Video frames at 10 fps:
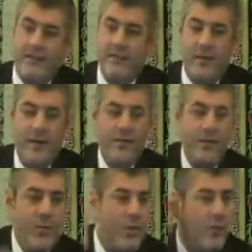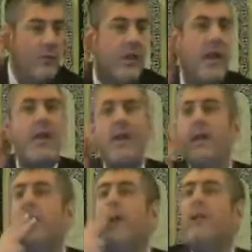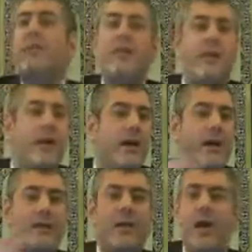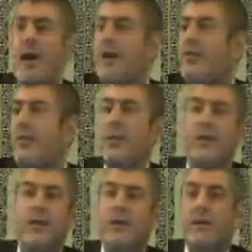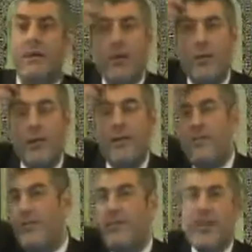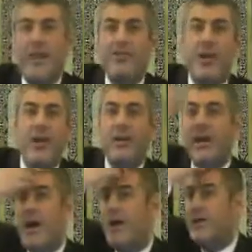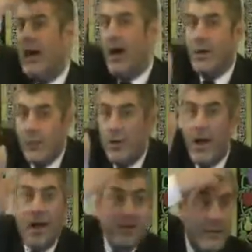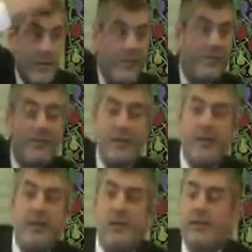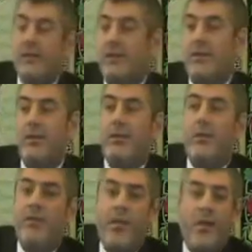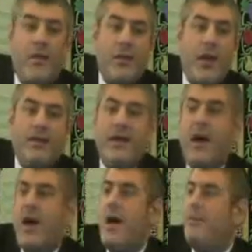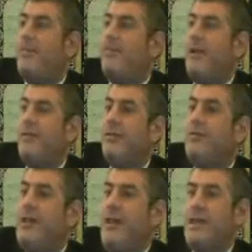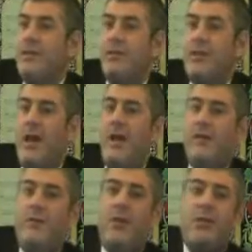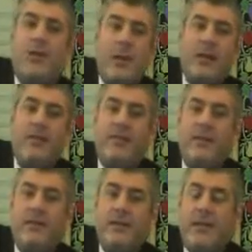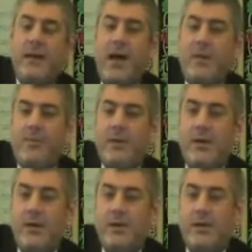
Facebook all day, earrings, cigarette, drugs, all kinds of strange haircut, Dracula, this. 3 o'clock they're up, they have no day, no night, 1 o'clock they still didn't get up.